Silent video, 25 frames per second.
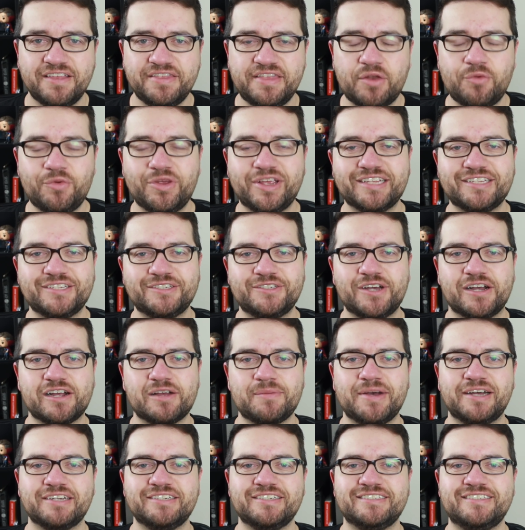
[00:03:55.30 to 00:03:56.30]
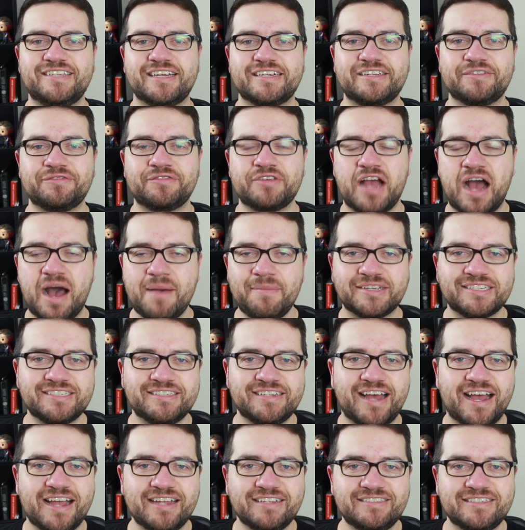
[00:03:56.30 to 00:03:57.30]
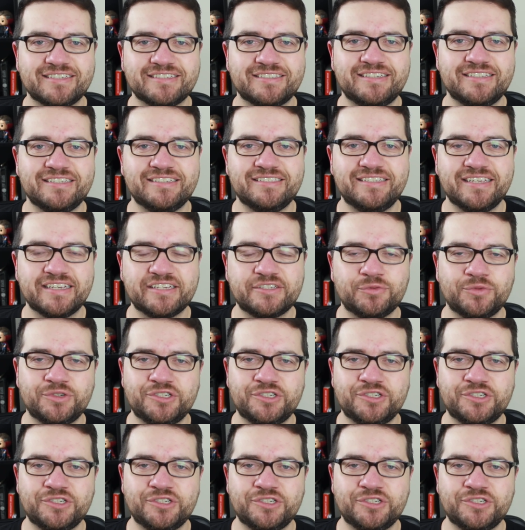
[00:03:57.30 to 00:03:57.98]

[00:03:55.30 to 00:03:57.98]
Then we get to talk about Detective Comics 966,